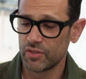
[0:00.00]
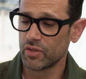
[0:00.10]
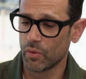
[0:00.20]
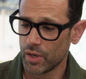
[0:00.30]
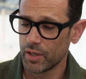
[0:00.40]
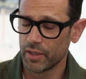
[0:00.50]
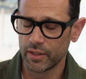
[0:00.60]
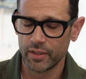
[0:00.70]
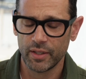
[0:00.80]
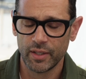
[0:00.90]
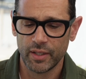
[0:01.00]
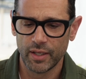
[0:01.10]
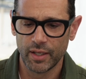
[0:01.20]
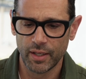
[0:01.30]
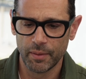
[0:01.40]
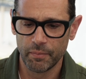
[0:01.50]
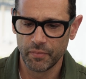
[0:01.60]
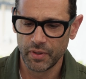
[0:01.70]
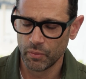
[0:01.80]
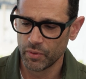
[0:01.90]
so hard.
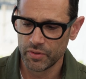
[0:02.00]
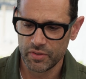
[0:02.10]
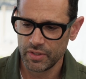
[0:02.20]
There was,